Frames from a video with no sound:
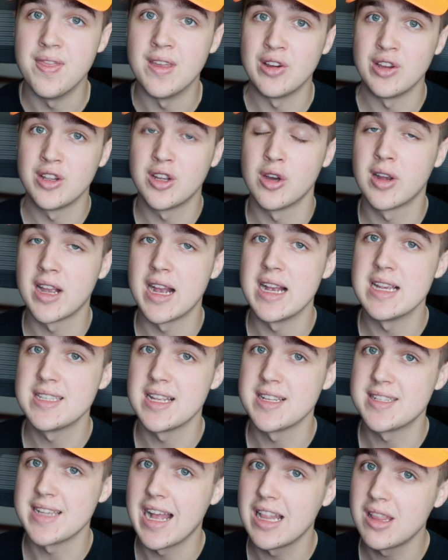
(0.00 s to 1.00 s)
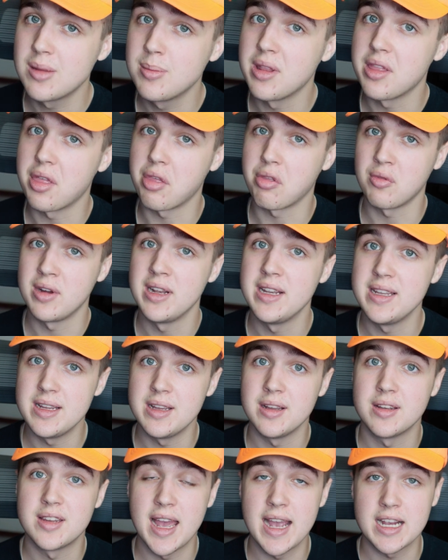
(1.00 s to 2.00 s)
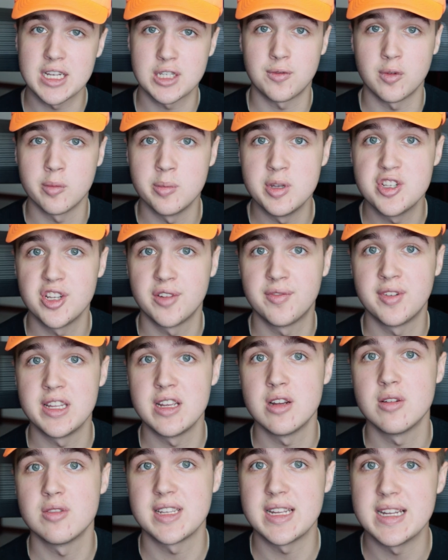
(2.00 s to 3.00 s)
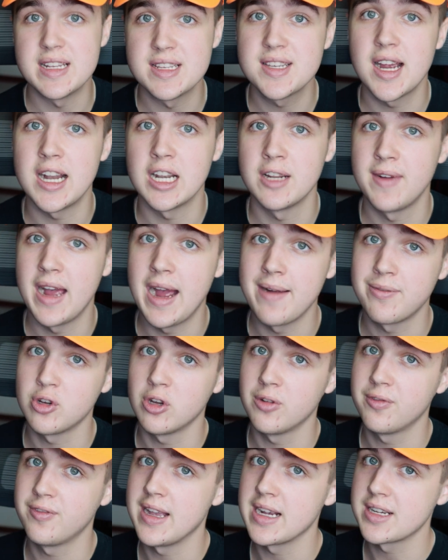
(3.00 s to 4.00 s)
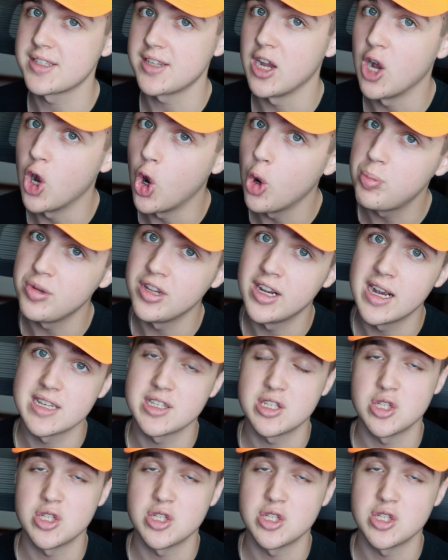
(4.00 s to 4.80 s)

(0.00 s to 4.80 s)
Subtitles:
there you go, guys. That's Element 3D text for music videos inside of After Effects. I hope you guys